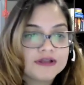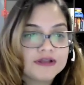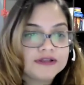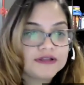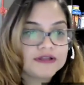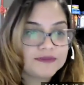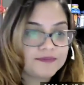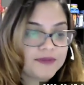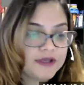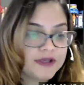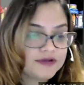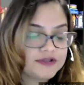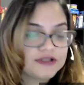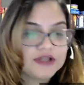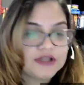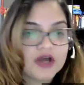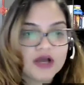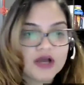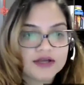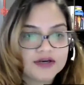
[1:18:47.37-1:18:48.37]
the pick of the
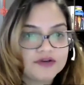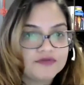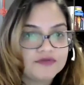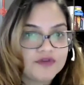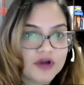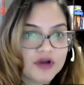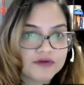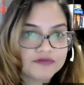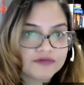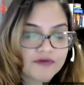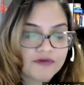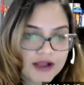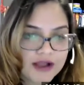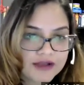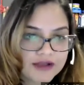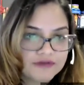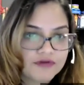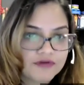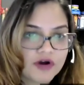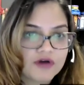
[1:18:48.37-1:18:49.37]
lot and you've got
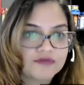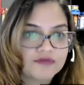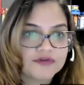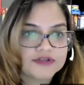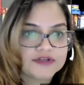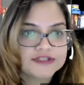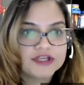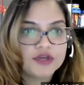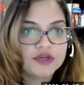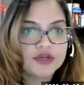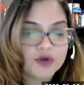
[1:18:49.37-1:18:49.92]
5 offers and you